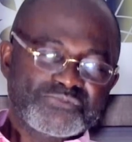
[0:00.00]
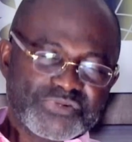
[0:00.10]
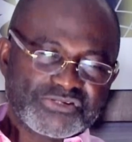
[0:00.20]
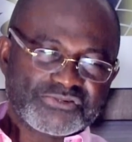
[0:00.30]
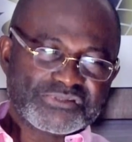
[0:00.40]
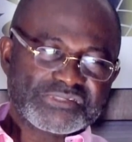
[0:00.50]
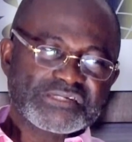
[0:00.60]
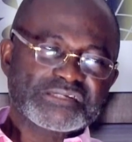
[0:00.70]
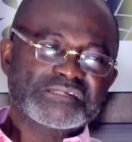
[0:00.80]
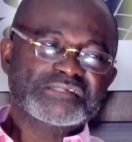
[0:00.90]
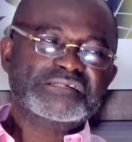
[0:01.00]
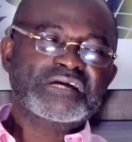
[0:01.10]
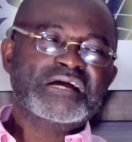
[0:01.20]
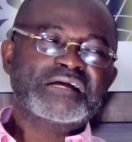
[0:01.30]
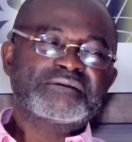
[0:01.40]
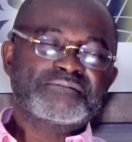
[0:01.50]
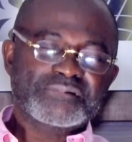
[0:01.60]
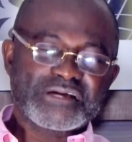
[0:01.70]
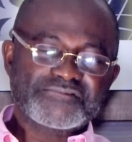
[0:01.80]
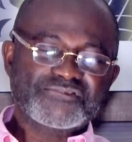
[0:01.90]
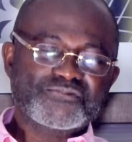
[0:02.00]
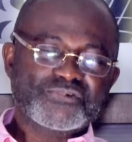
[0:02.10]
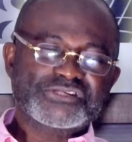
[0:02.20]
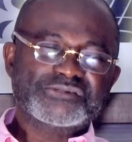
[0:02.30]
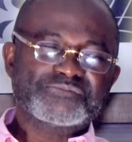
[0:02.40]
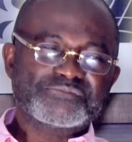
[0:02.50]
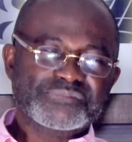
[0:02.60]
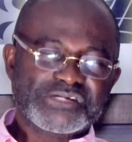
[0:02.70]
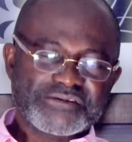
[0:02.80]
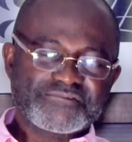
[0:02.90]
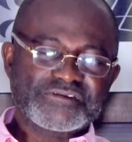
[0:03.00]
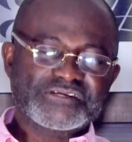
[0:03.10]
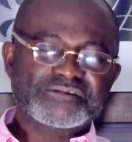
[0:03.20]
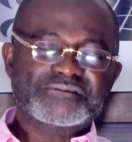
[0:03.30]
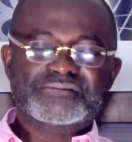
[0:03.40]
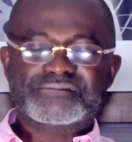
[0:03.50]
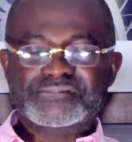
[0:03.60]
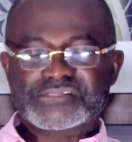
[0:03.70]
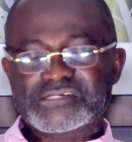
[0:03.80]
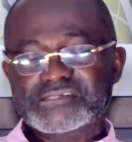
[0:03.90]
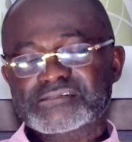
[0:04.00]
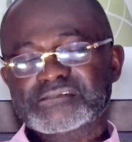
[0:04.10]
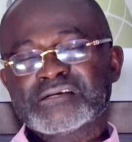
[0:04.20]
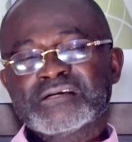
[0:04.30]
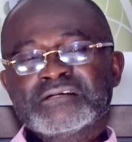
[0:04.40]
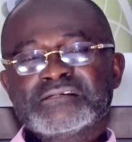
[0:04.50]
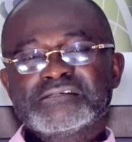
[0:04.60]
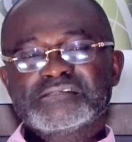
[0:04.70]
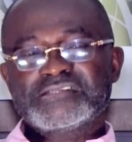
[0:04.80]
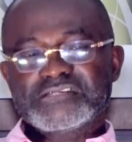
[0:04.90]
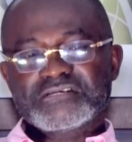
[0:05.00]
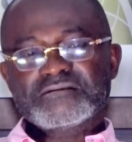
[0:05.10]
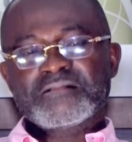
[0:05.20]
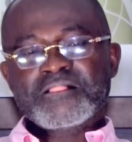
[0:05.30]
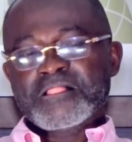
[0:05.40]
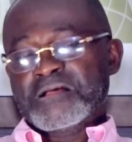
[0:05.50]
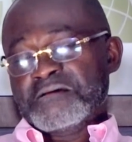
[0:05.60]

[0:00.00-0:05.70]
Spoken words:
to make sure that this guy, we have to watch him carefully and all those things. Indeed,